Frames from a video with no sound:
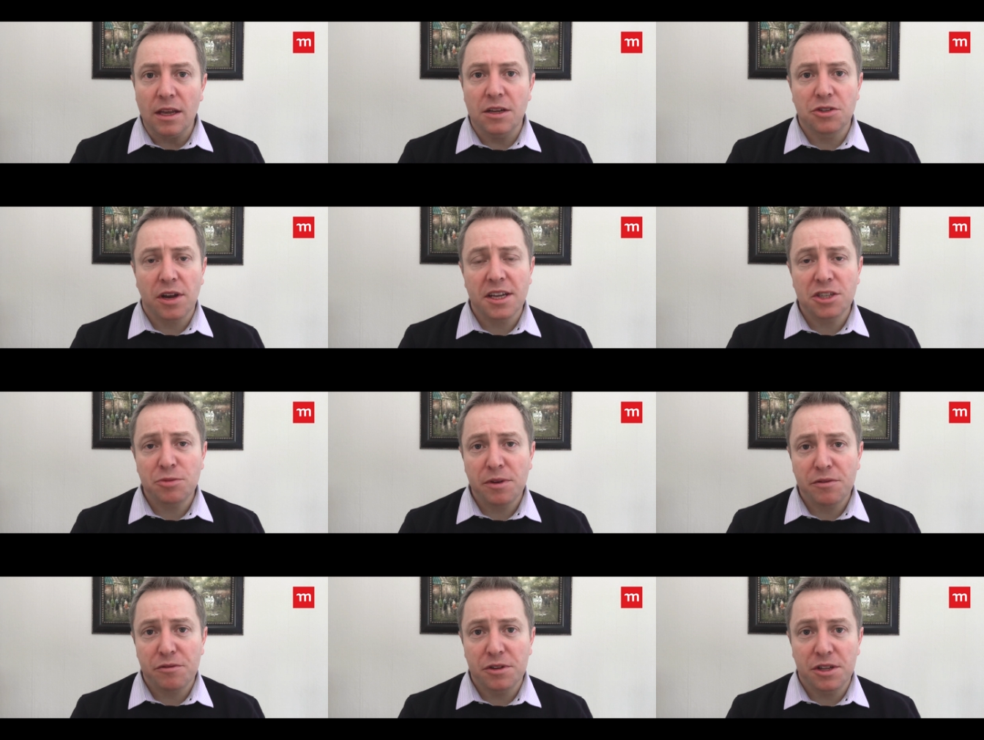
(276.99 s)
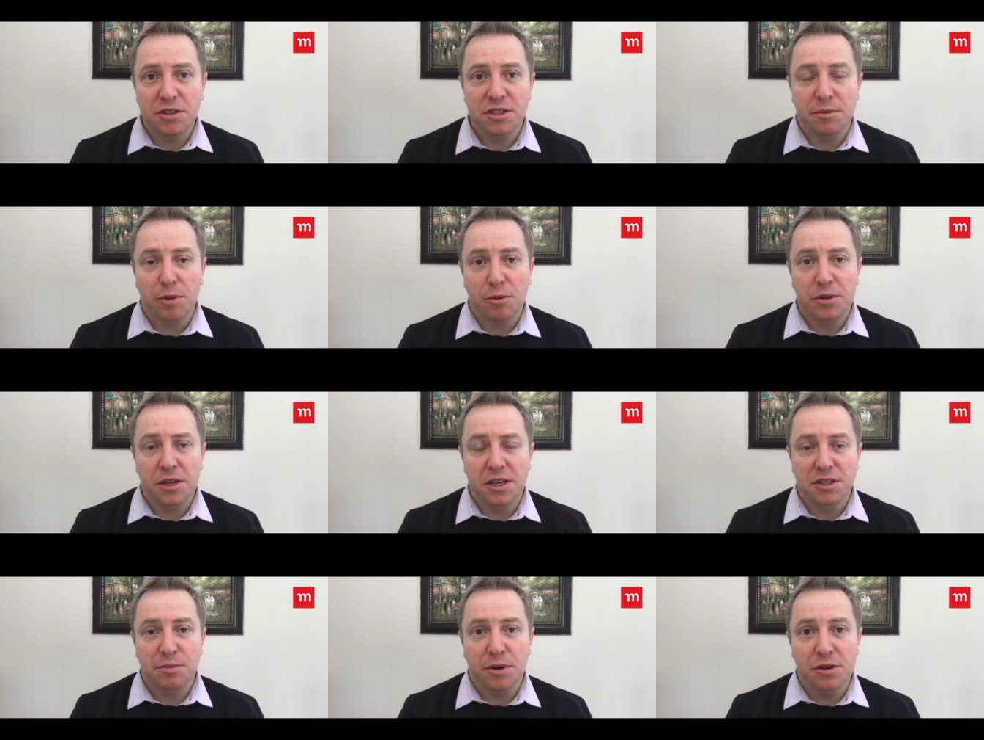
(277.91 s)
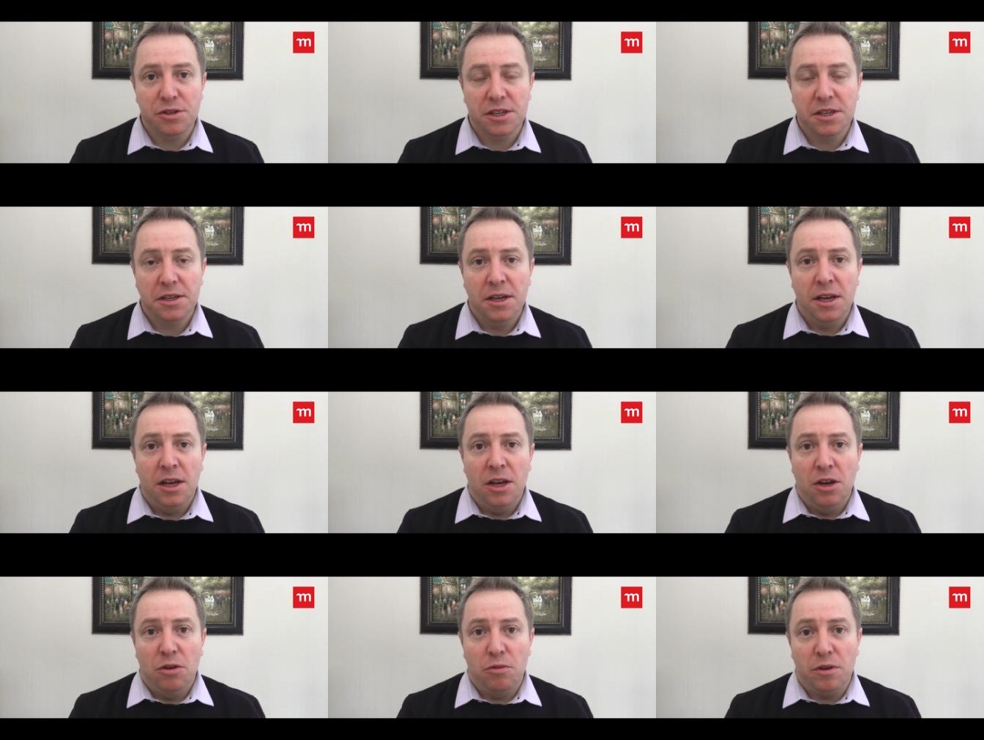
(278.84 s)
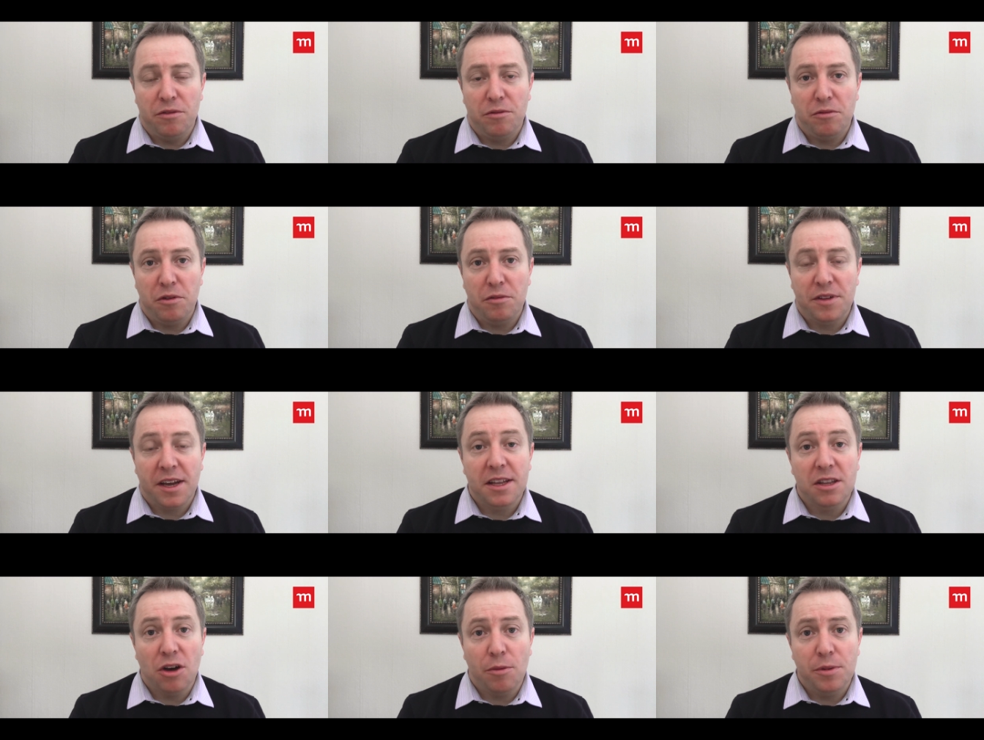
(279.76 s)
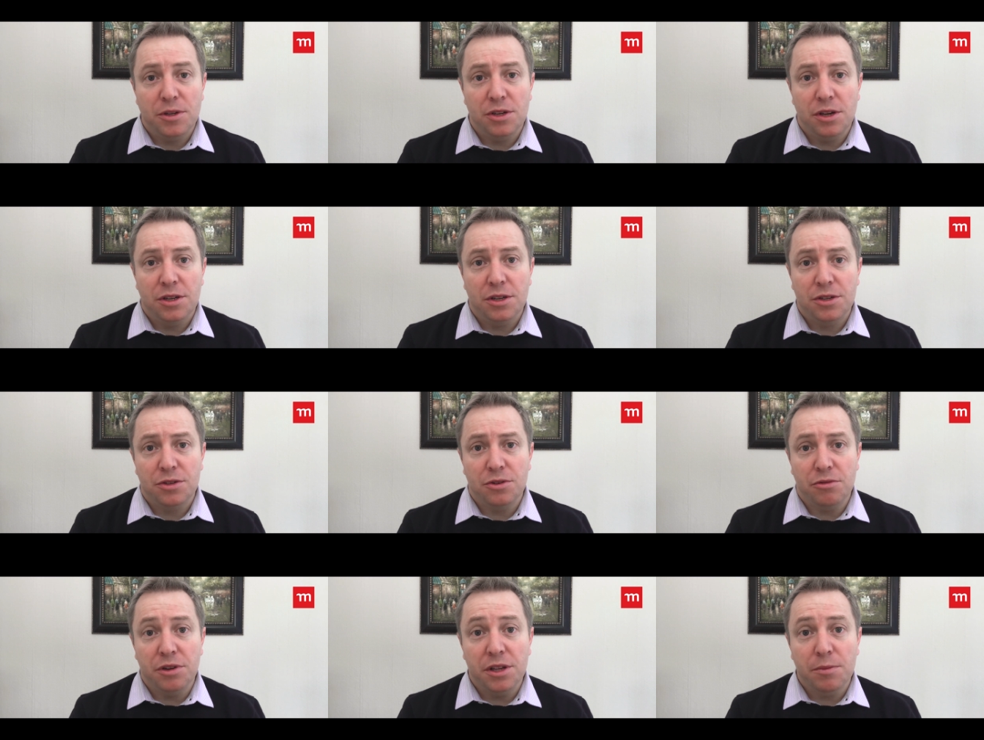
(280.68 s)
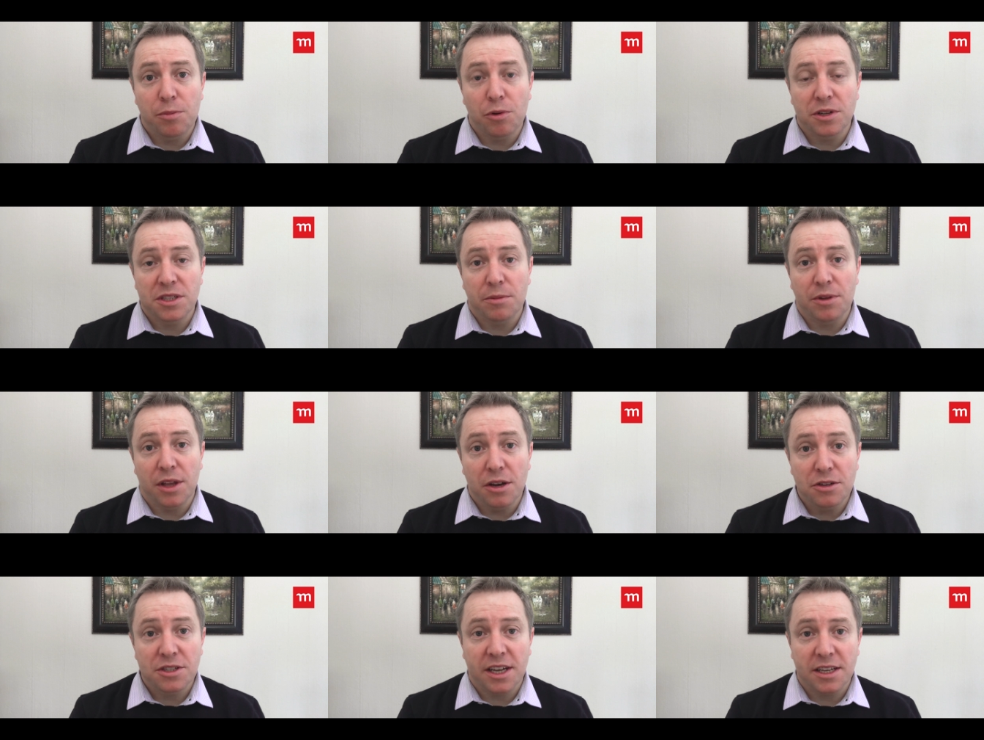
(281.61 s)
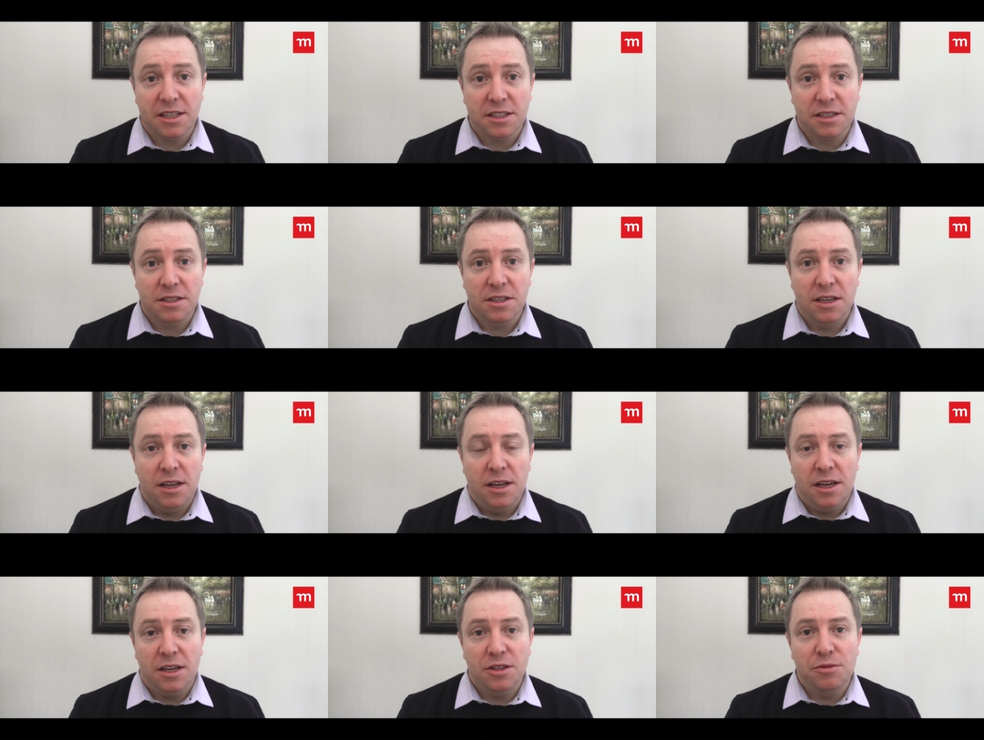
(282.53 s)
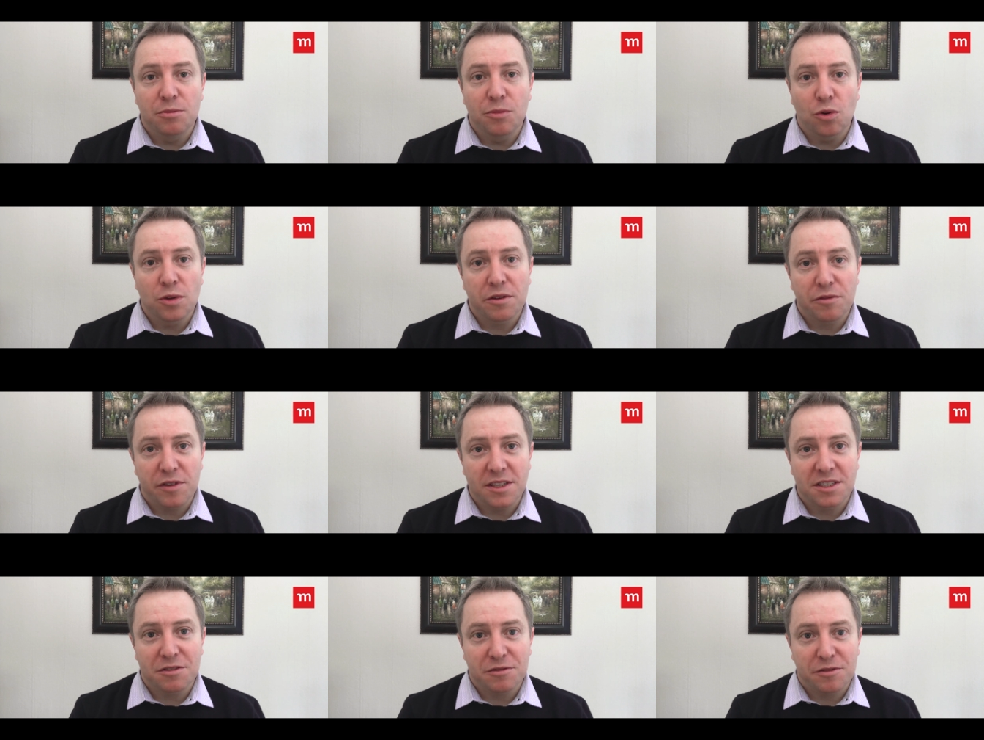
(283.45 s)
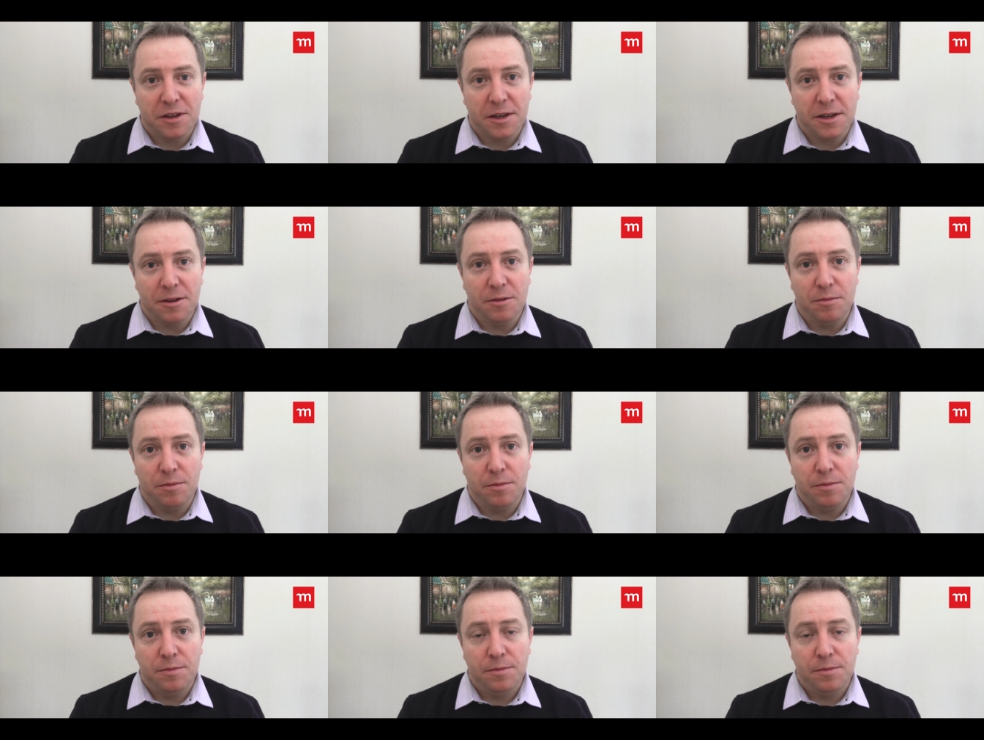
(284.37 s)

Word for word: So, as we've reduced the property exposure, we've, we've taken the opportunity to redeploy some of those assets into more defensive um,